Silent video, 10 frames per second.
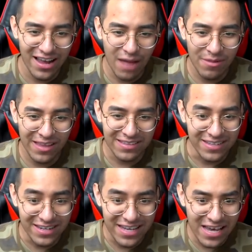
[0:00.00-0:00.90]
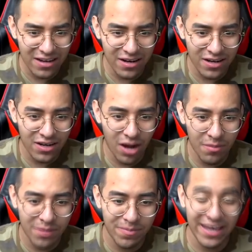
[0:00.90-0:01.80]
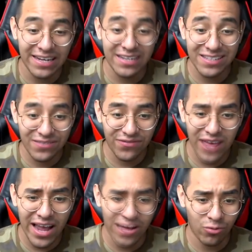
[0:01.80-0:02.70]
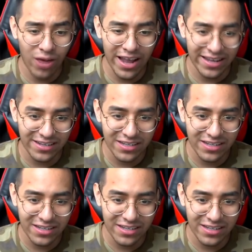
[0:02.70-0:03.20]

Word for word: I mean, that's a neon uncommon pet, and it is fly ride.